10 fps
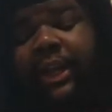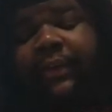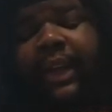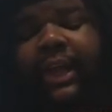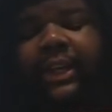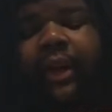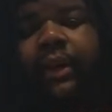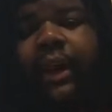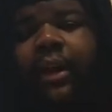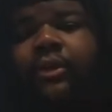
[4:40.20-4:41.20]
leave a like down
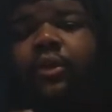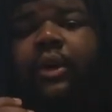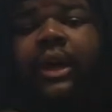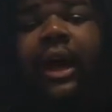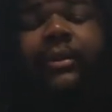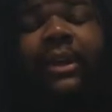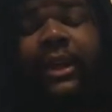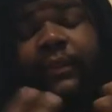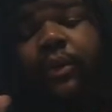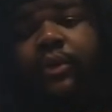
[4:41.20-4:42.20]
there, throw a comment.
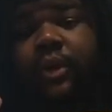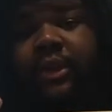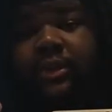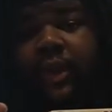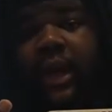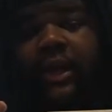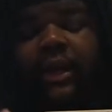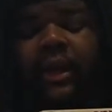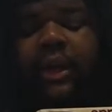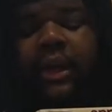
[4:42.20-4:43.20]
If you enjoyed the track,
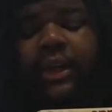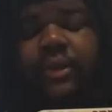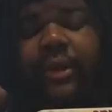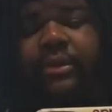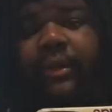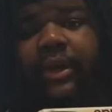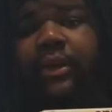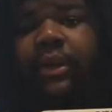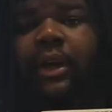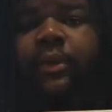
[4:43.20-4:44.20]
drop some
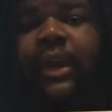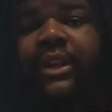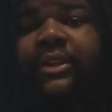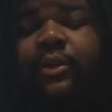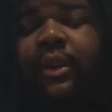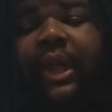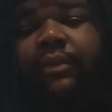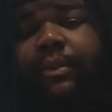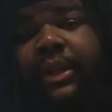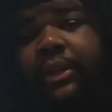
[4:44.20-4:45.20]
other reactions you would like
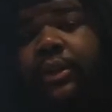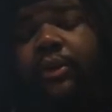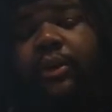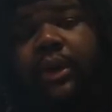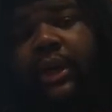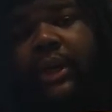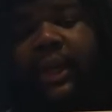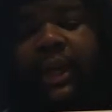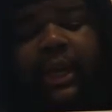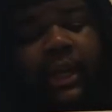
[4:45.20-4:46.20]
for me to do.
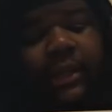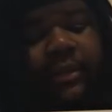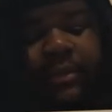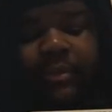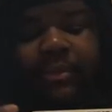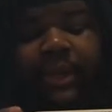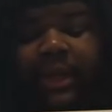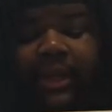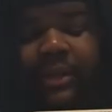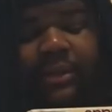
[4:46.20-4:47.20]
And man,